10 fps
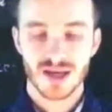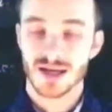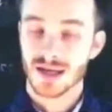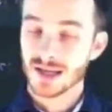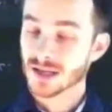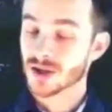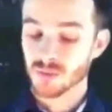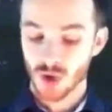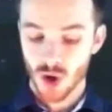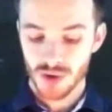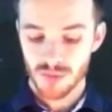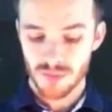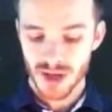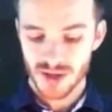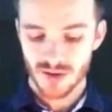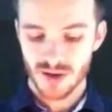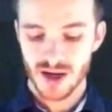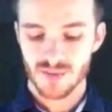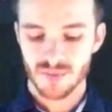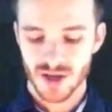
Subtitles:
and getting to know them better and